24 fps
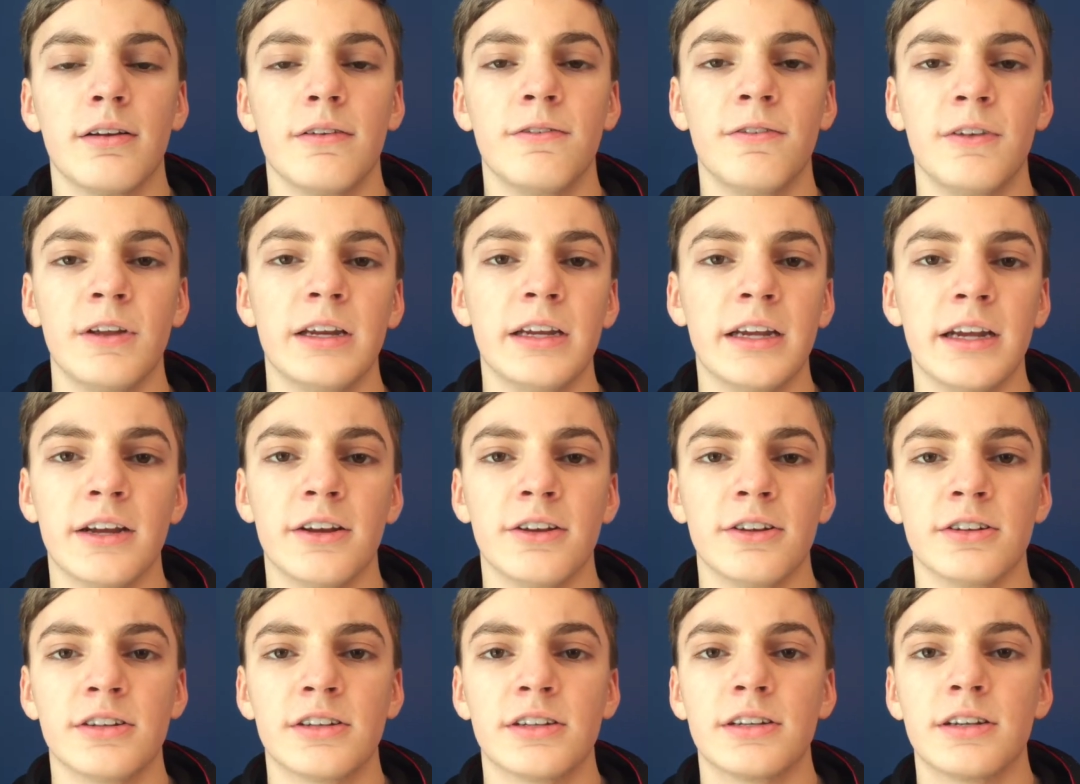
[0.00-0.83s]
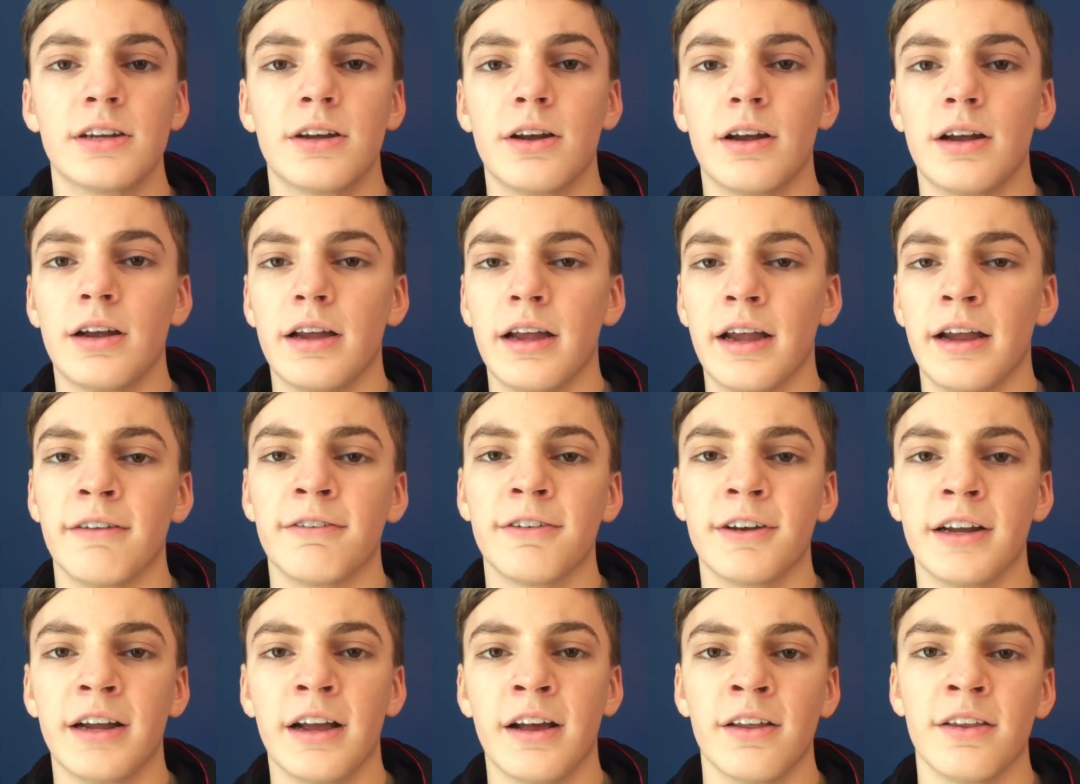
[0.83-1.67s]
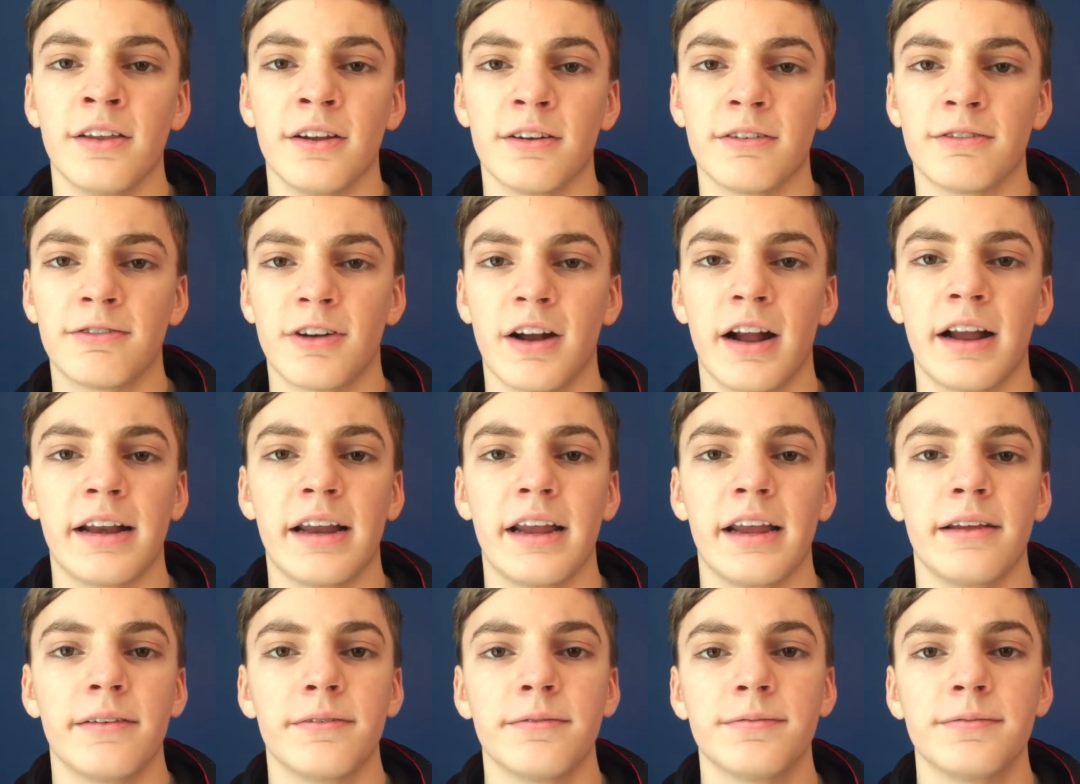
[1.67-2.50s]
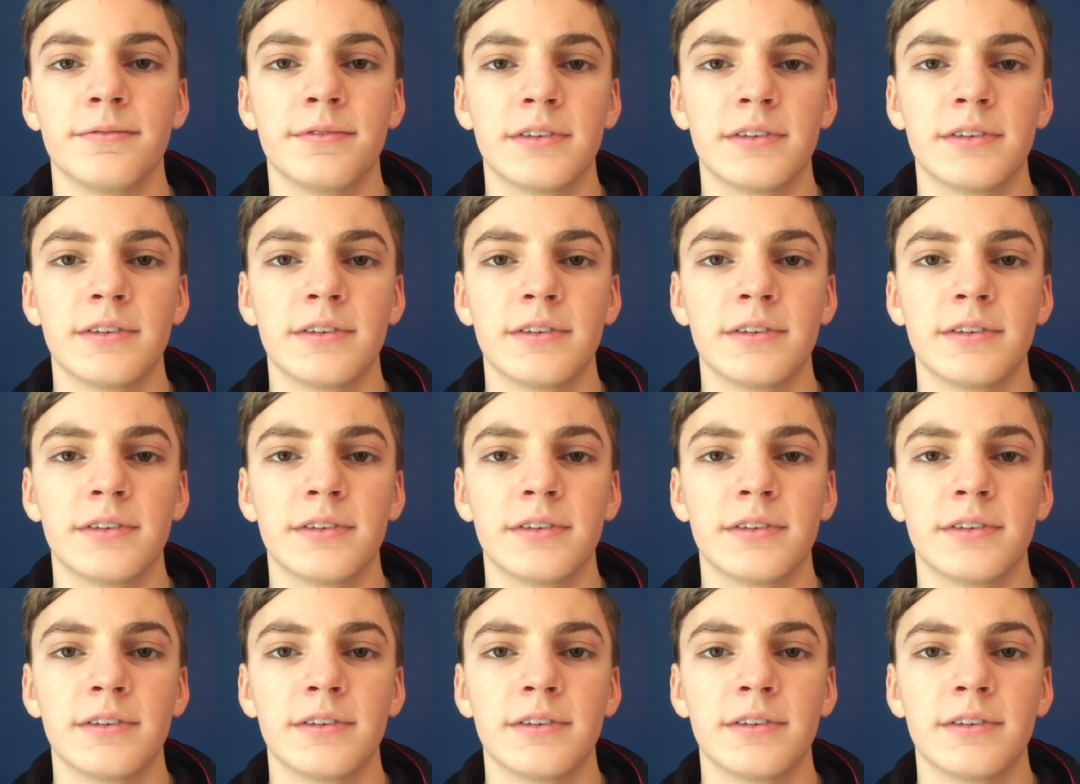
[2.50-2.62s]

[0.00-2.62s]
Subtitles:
videos every other Friday.